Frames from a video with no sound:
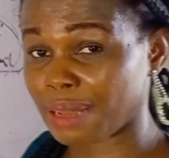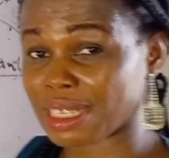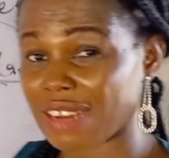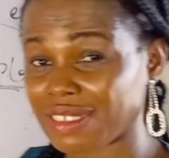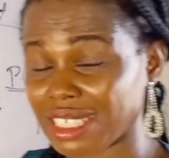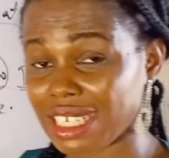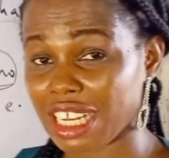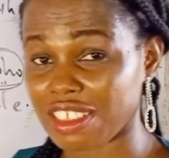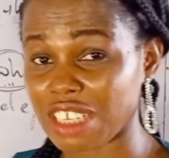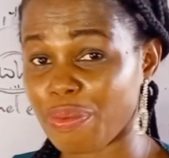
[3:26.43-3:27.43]
comes after the
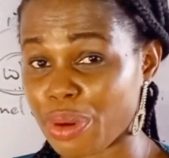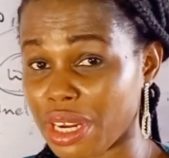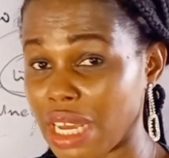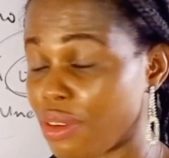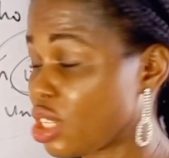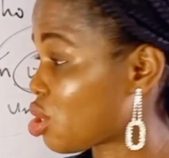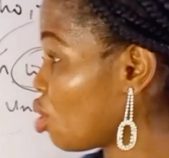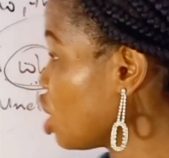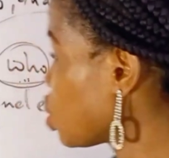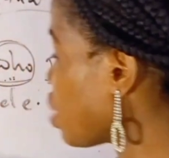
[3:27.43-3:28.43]
relative pronoun is
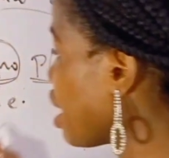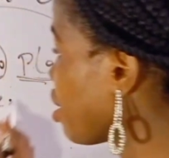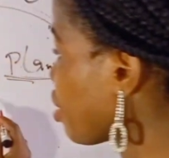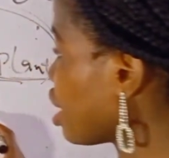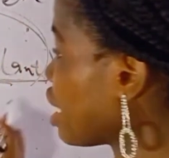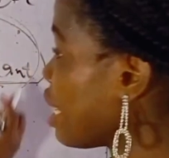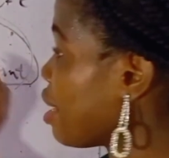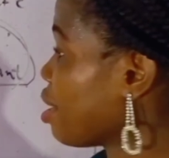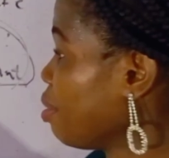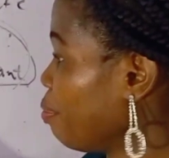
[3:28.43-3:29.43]
going to agree
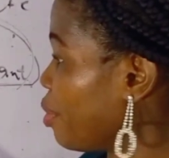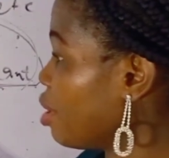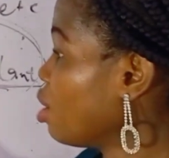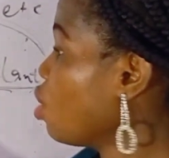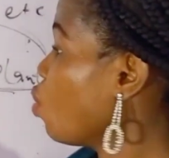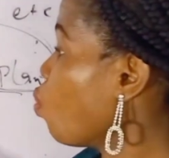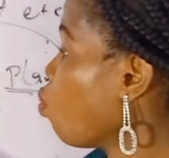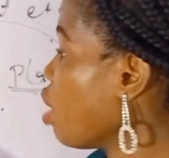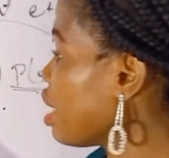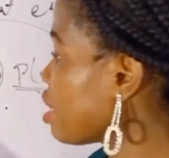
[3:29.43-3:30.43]
in number
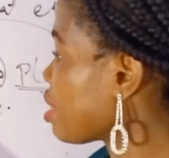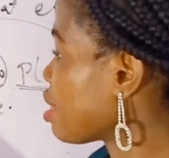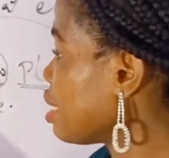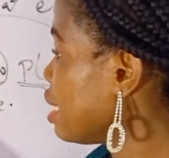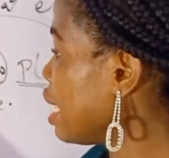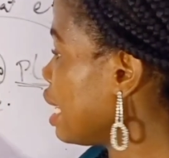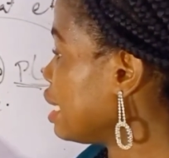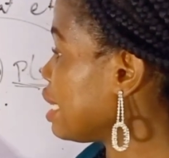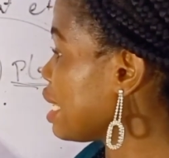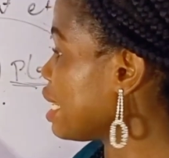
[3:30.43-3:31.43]
with
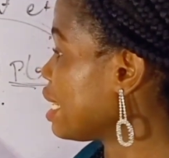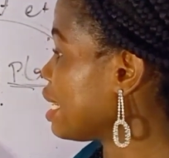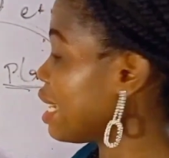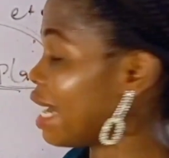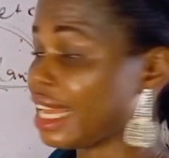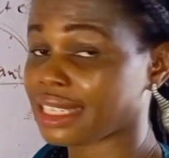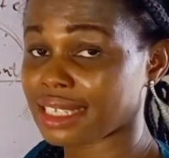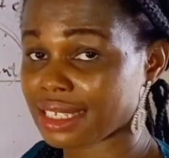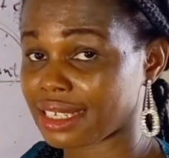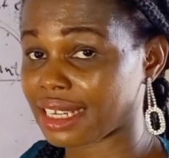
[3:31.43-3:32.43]
the
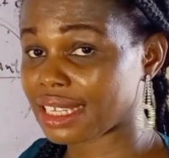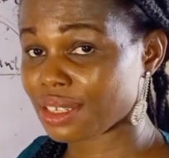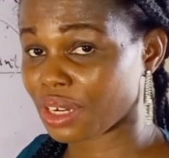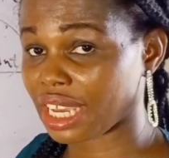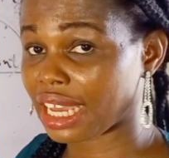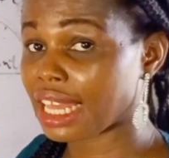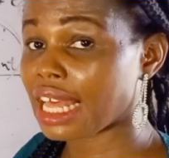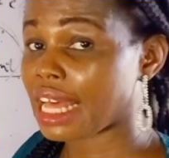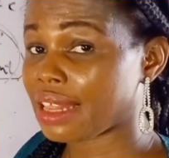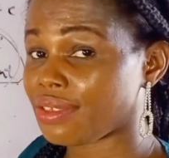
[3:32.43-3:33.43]
antecedent, okay?
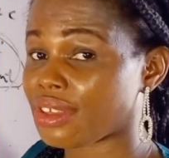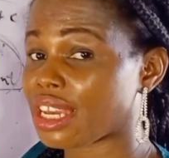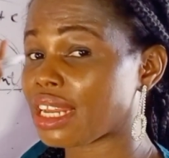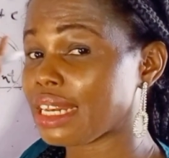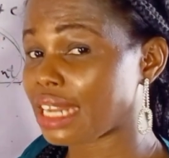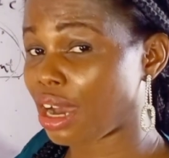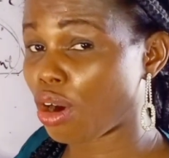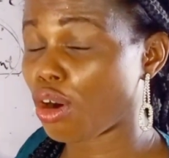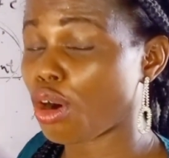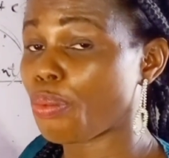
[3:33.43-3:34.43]
The
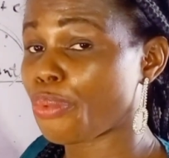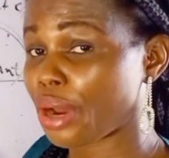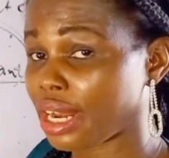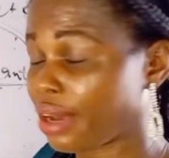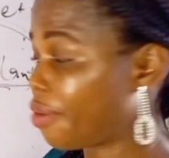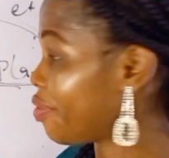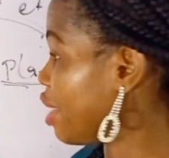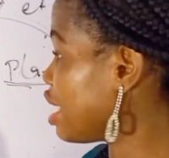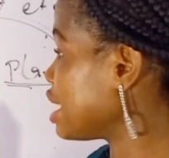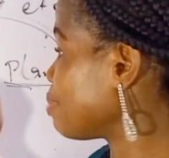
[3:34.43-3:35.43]
noun or pronoun
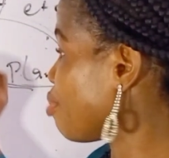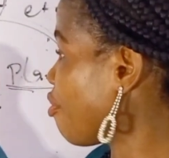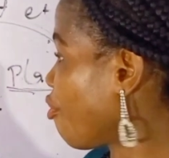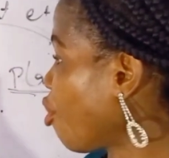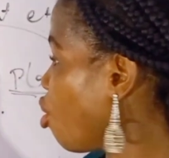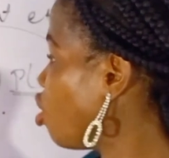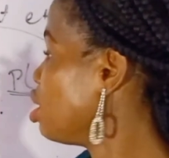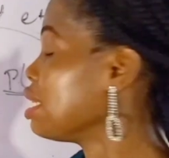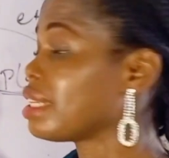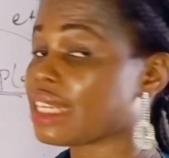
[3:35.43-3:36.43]
that is
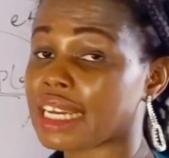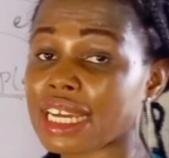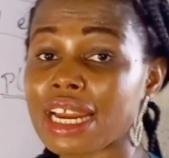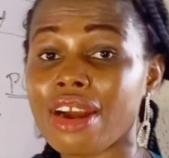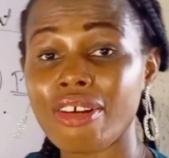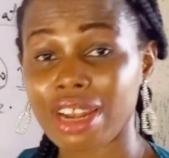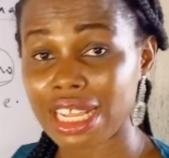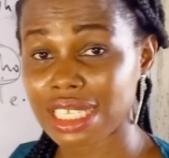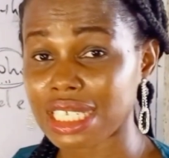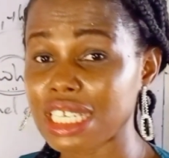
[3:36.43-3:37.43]
before the
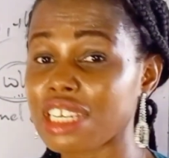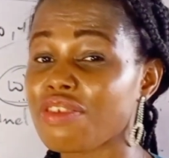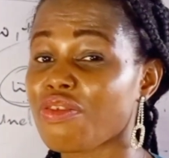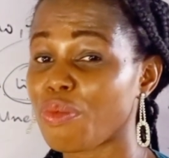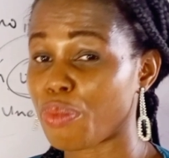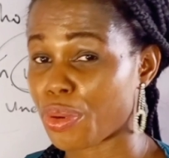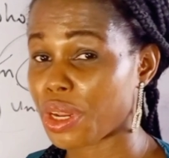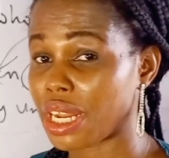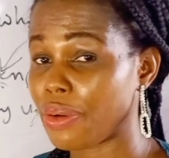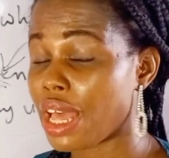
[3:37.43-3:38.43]
relative
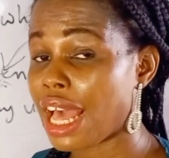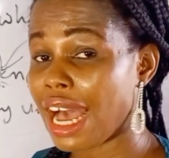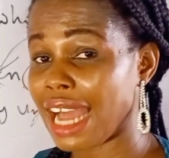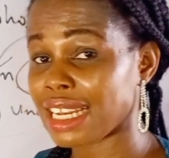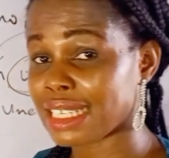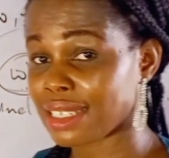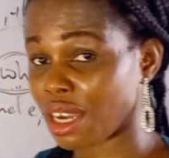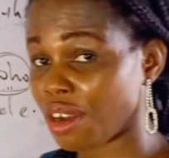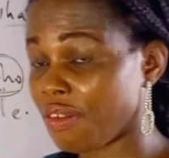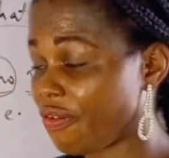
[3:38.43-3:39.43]
pronoun. And the
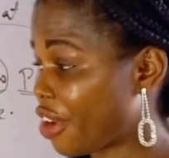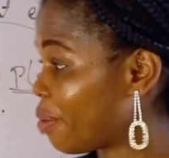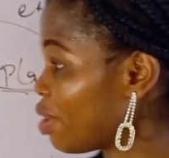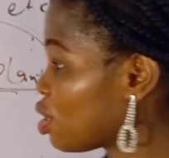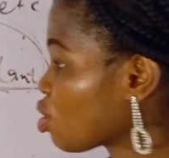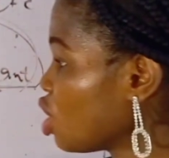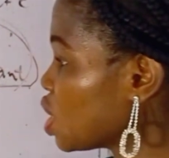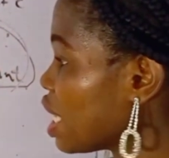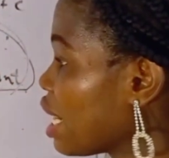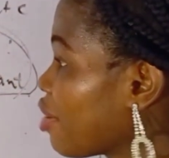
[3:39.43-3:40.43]
second verb is going to